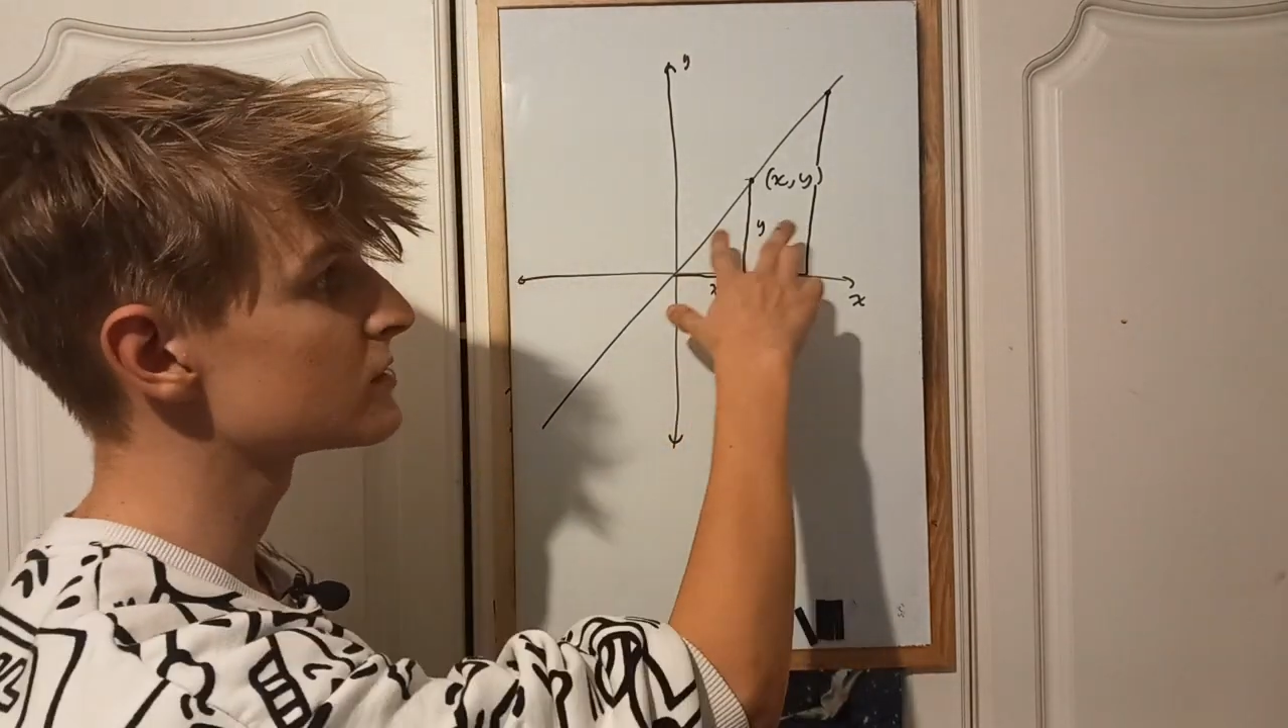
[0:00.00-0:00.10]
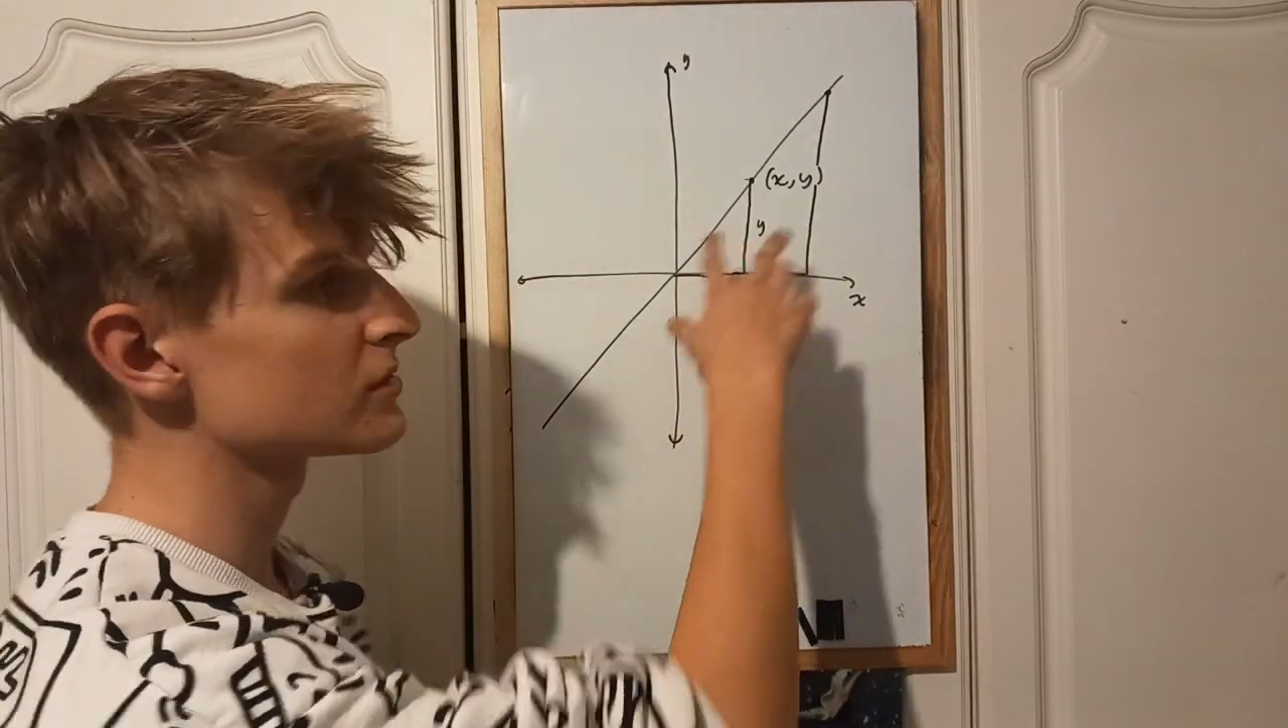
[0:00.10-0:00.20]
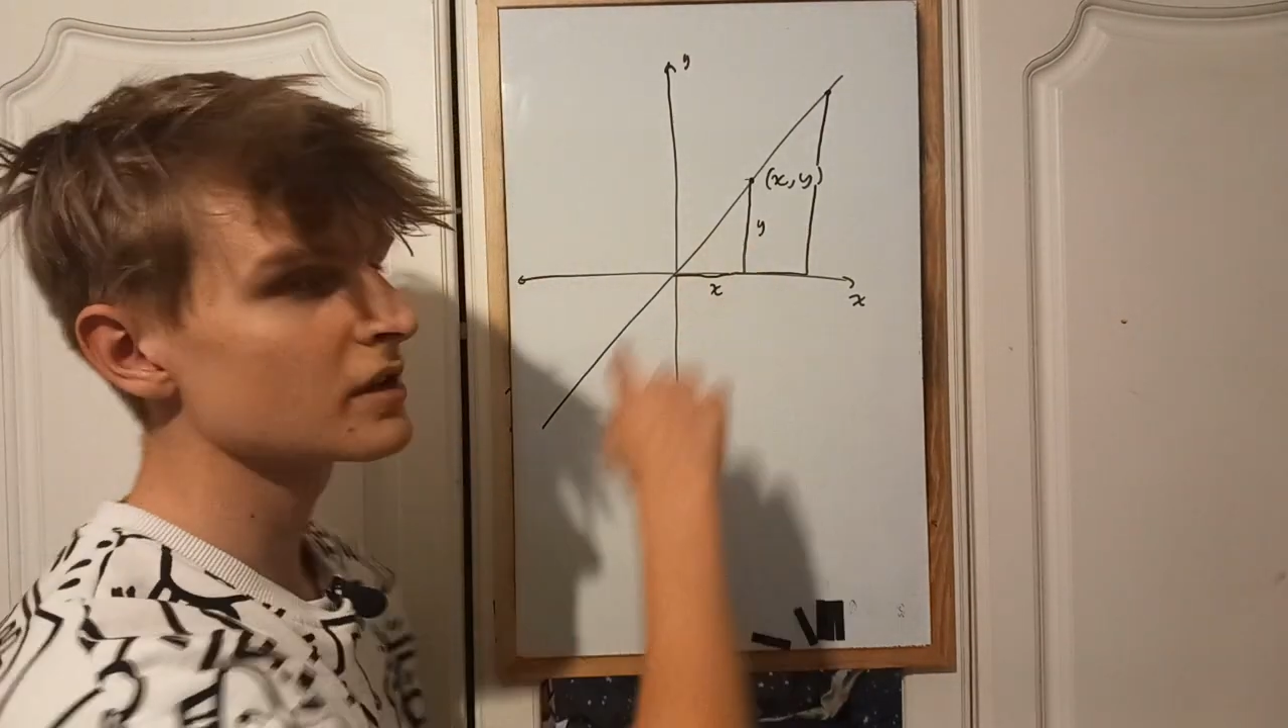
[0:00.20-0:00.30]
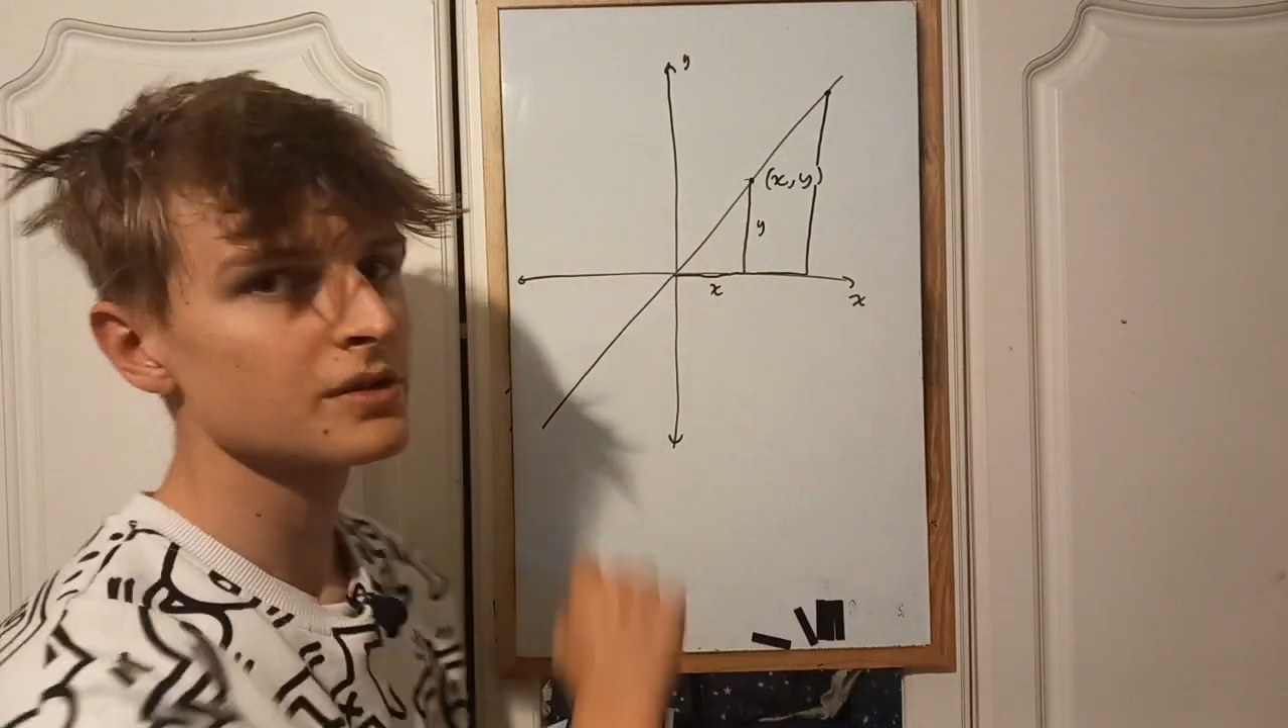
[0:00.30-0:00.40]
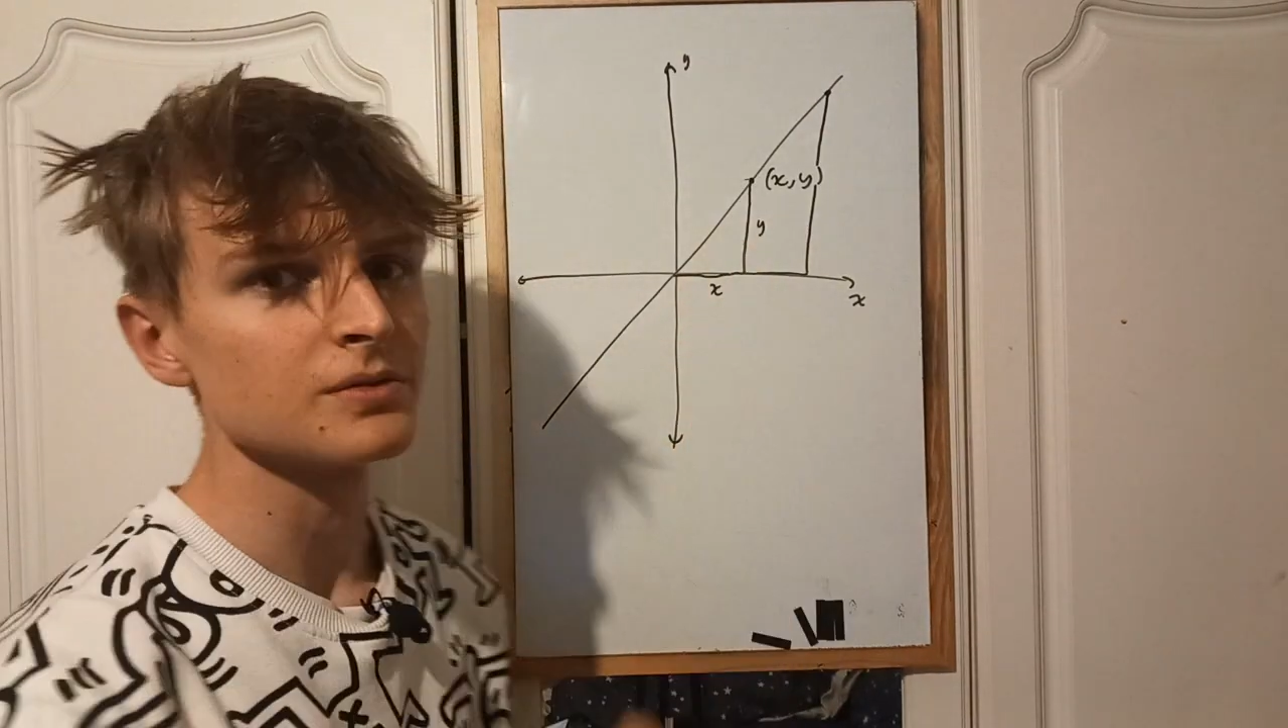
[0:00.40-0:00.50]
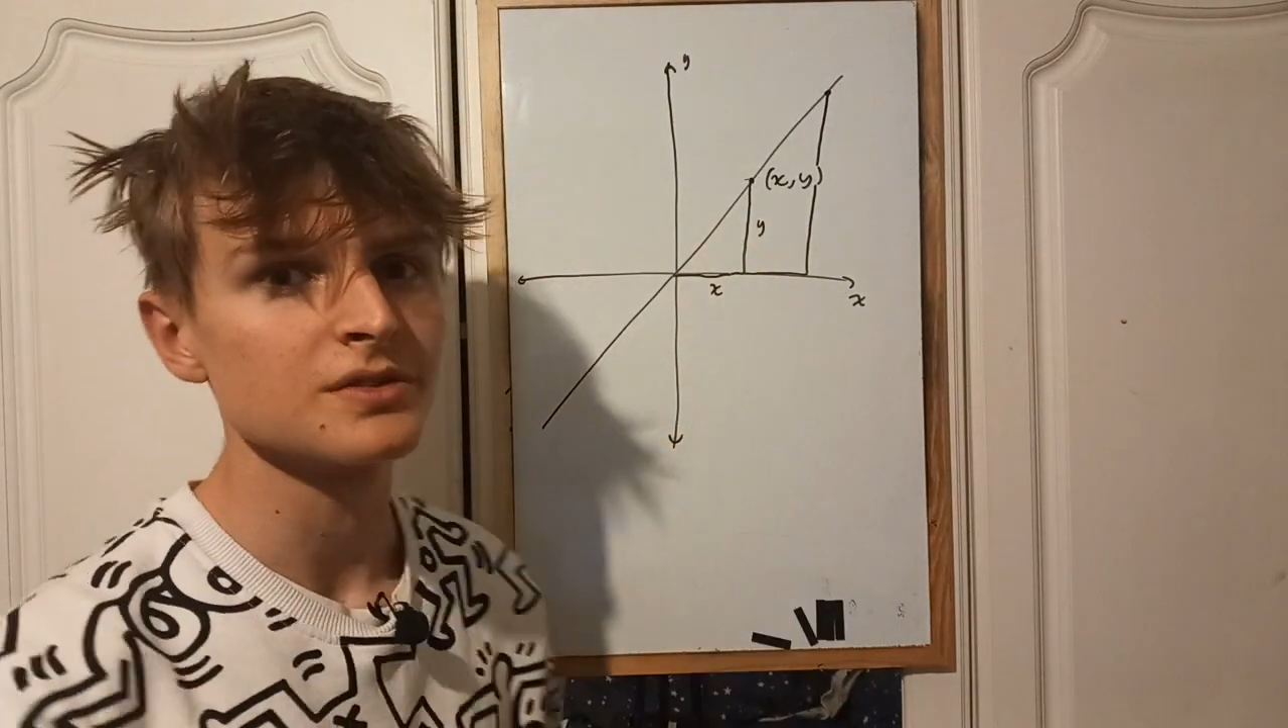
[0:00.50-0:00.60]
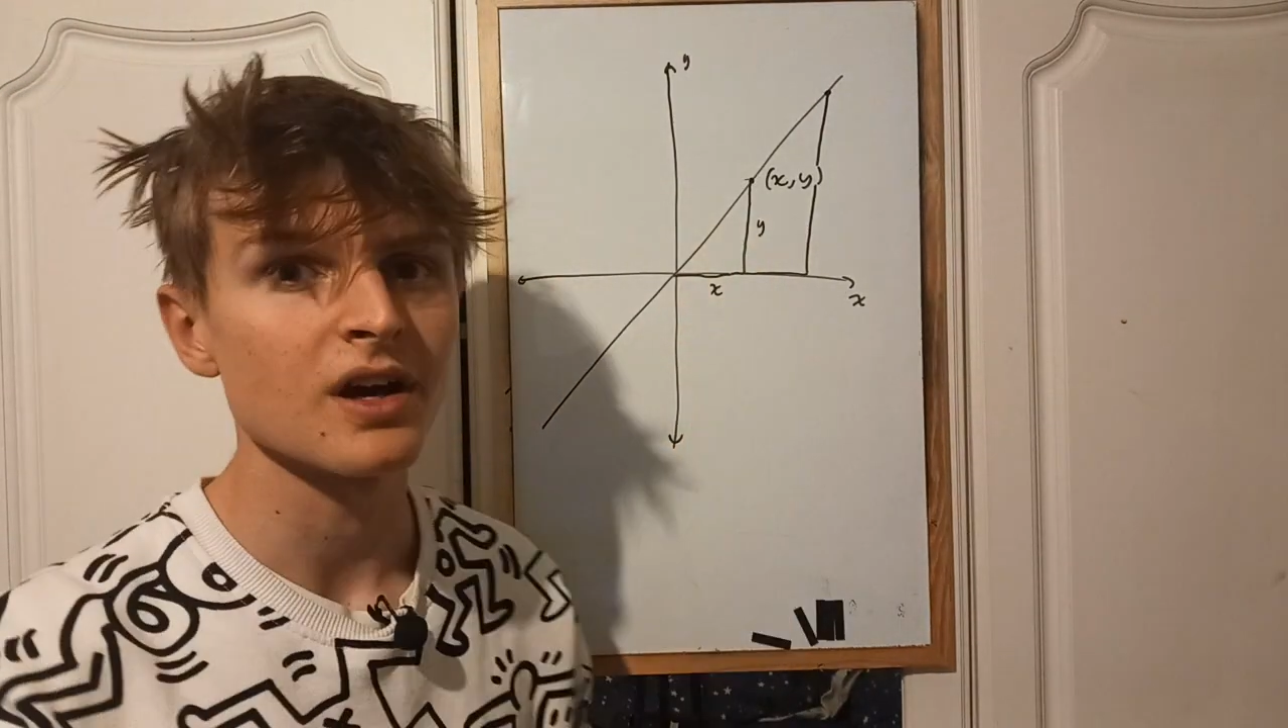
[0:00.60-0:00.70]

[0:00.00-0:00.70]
triangles